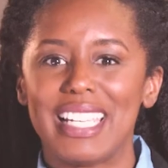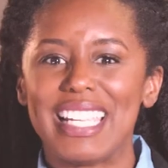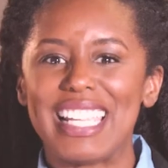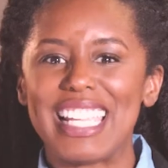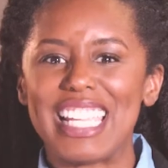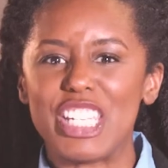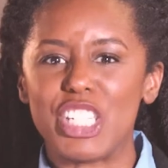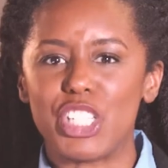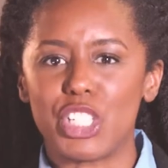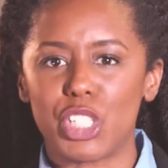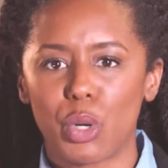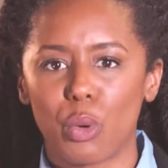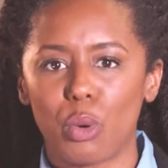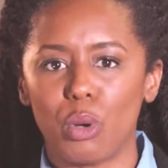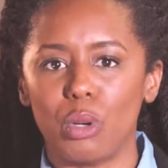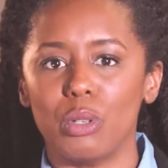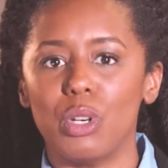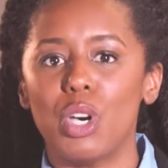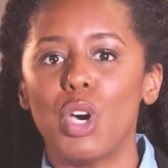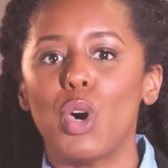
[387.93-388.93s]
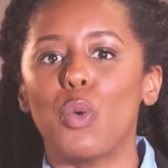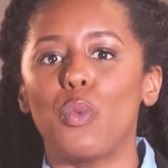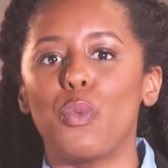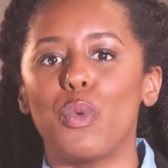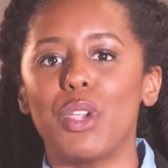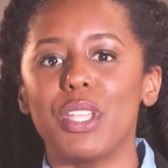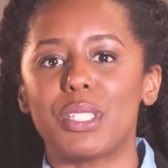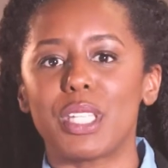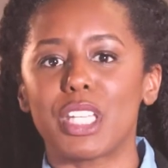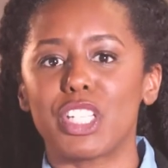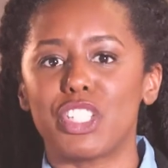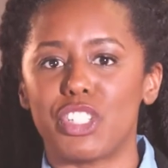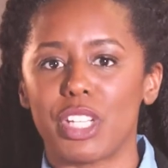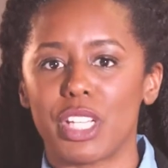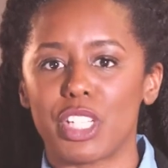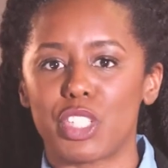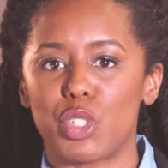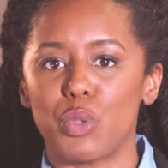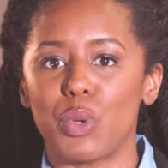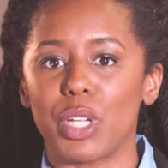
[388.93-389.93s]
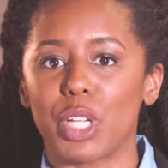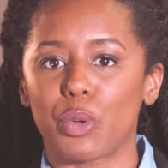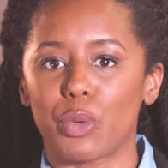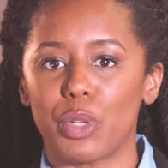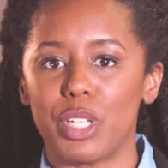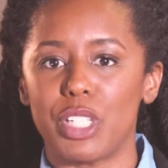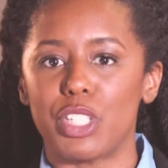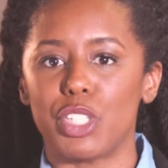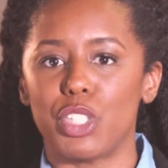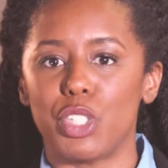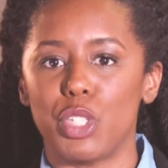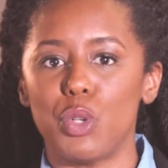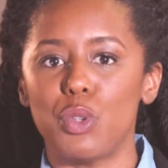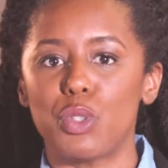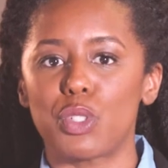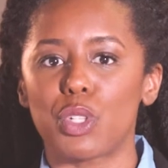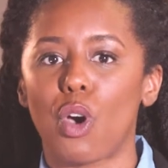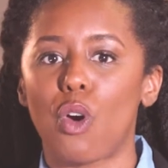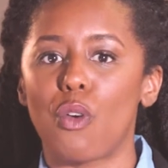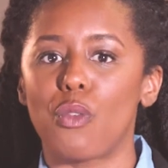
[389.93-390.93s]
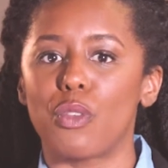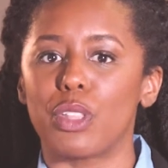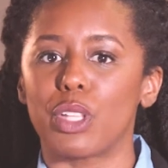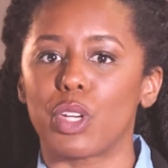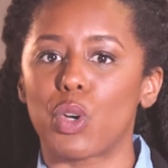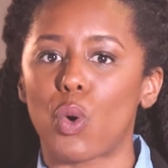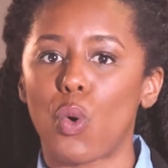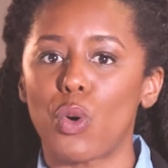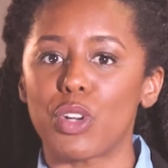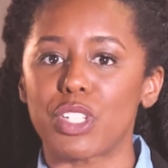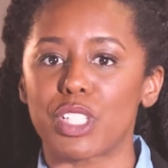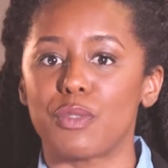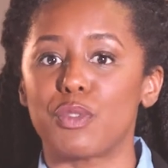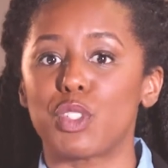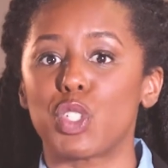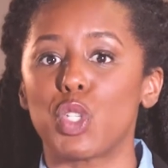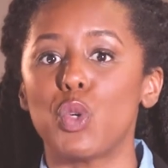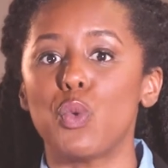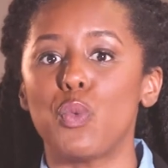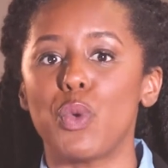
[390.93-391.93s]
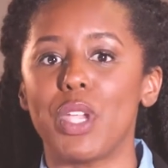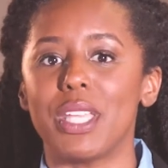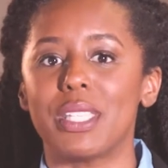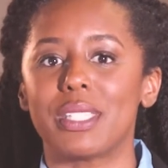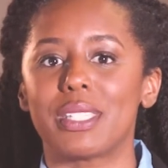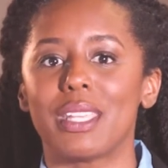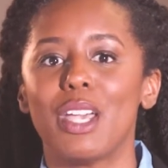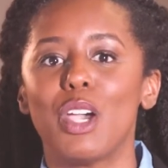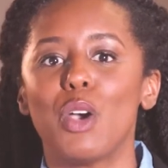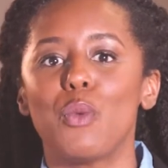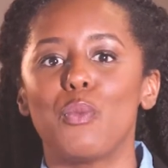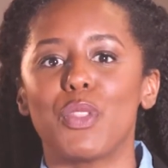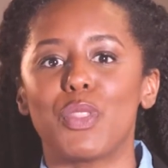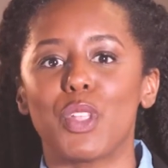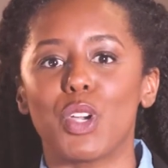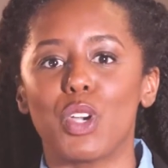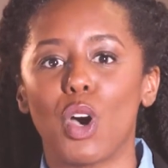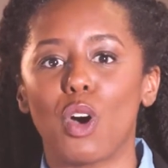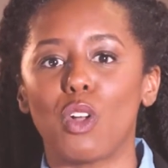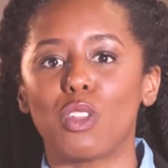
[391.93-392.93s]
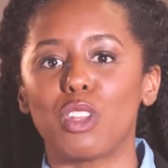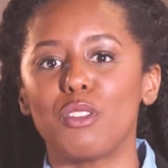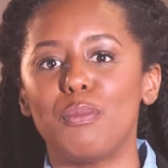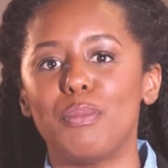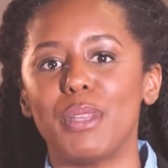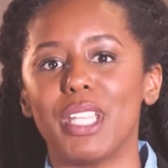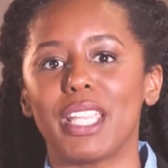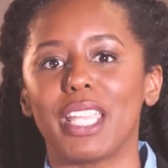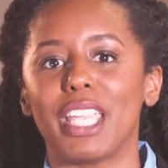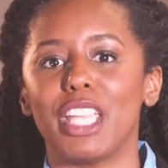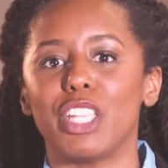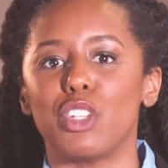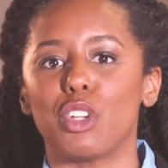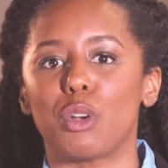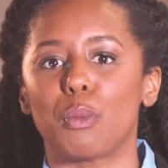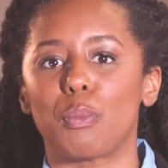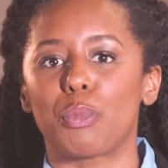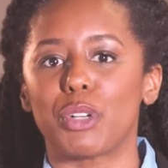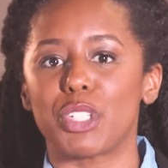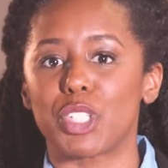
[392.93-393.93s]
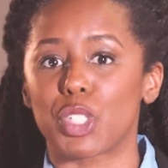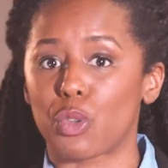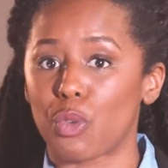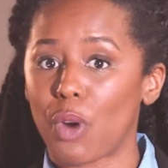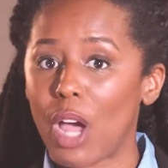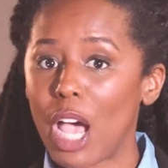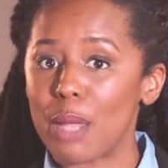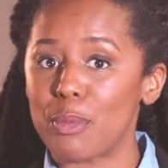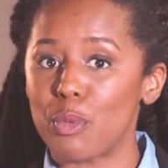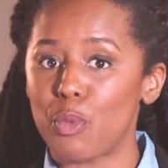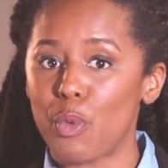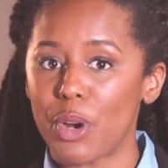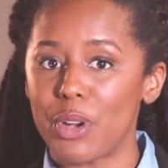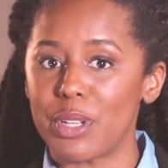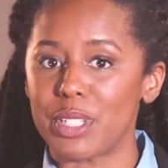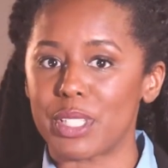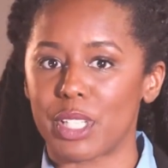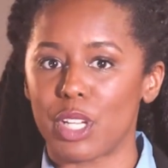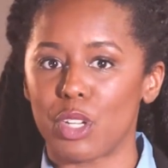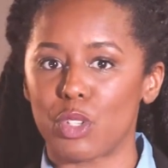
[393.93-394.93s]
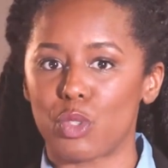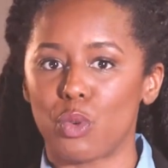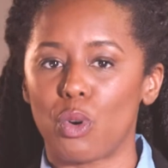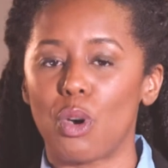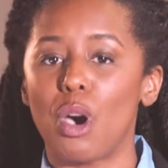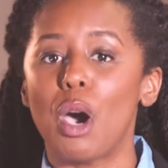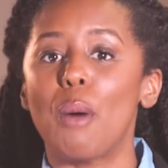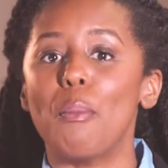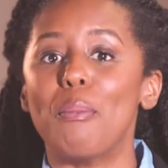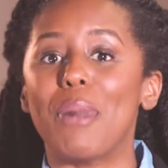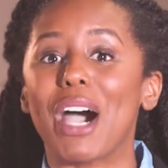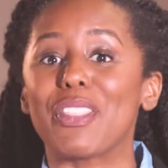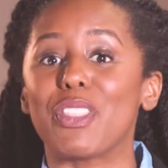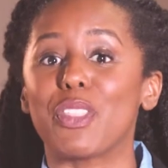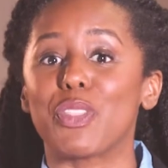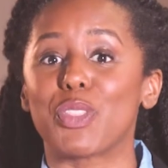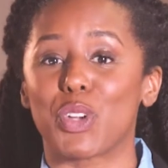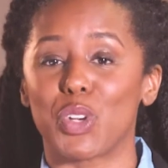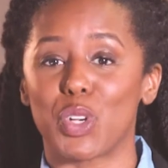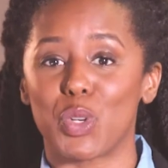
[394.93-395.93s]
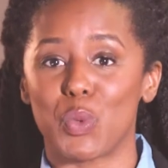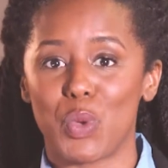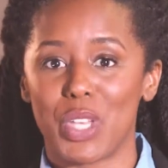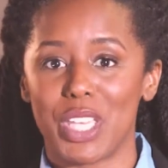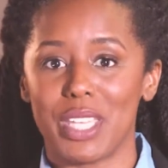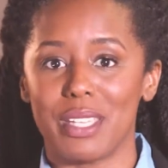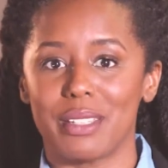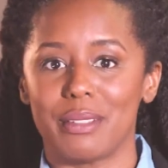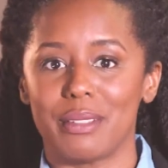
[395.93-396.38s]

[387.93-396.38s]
In general, we suggest you increase use over the course of 2 weeks with the goal of being in your prescribed wearing schedule by the 3rd week.